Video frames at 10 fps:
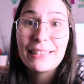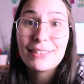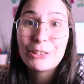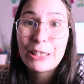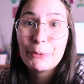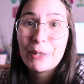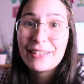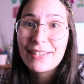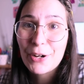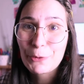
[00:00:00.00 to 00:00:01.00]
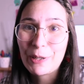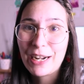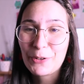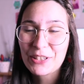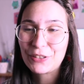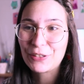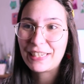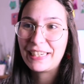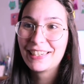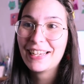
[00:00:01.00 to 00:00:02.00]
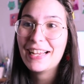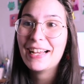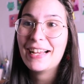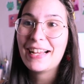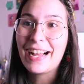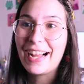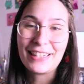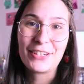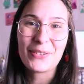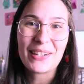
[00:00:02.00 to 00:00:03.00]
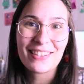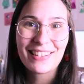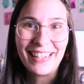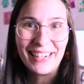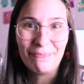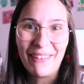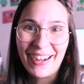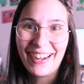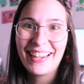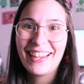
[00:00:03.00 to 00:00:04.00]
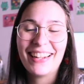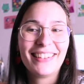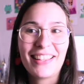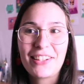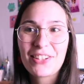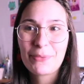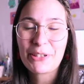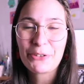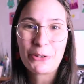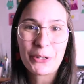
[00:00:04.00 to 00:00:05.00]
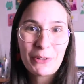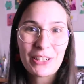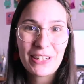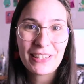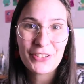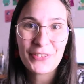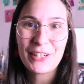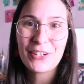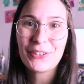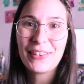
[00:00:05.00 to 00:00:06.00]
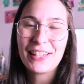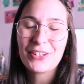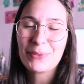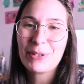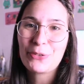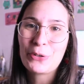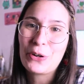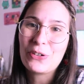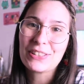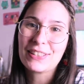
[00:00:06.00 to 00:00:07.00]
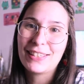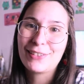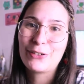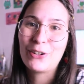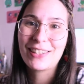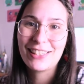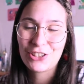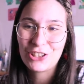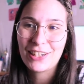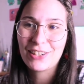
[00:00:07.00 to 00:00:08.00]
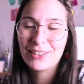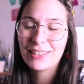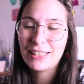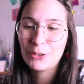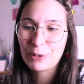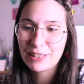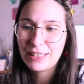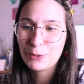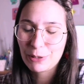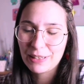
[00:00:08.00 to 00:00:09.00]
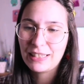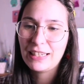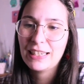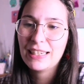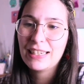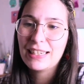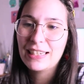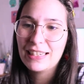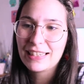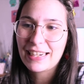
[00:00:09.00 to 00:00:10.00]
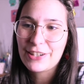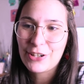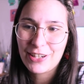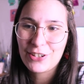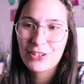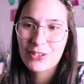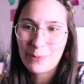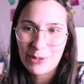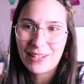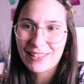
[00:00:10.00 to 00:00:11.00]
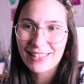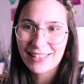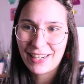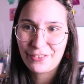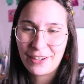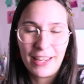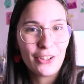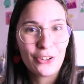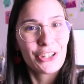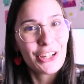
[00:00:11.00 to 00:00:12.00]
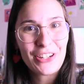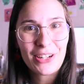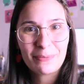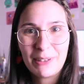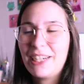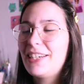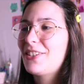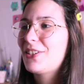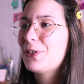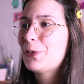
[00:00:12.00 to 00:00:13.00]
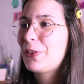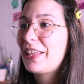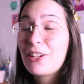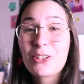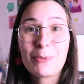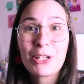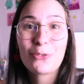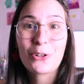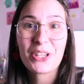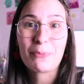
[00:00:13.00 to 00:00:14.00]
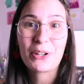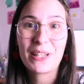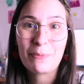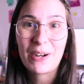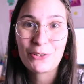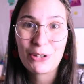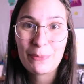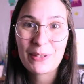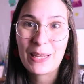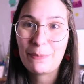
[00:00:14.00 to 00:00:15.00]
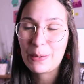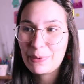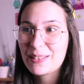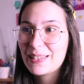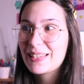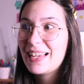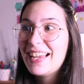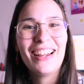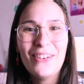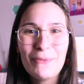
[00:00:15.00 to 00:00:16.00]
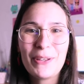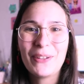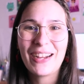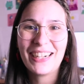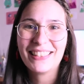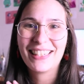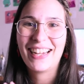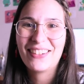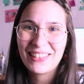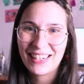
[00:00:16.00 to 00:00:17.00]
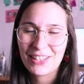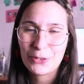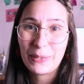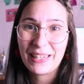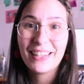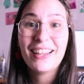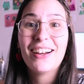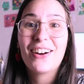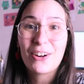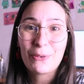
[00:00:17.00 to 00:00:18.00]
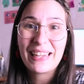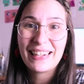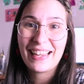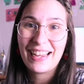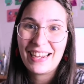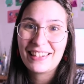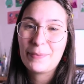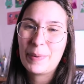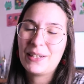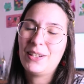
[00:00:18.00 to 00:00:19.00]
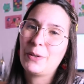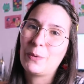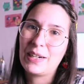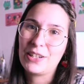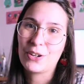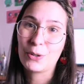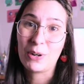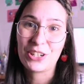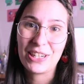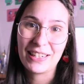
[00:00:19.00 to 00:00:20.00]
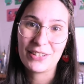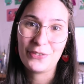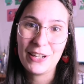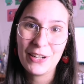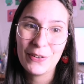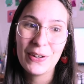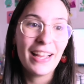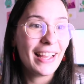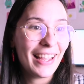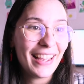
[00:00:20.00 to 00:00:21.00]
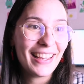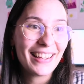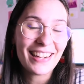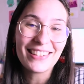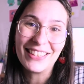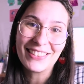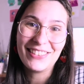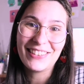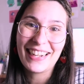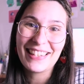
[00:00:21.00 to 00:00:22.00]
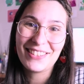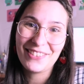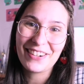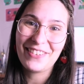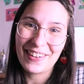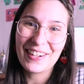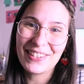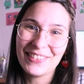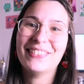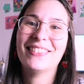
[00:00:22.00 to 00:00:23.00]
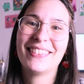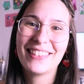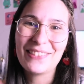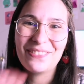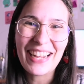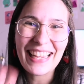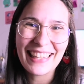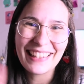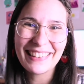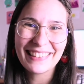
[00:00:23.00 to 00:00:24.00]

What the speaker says: Battery went down when I was talking. I just want to say bye and thank you so much for watching this video. Thank you so much for all the love on this channel. It really can change someone else's life and you're changing mine. So thank you so much for supporting my dreams my business. I hope you guys have a nice week or weekend ahead depending when you're watching this video. And I'll talk to you guys very soon. Bye!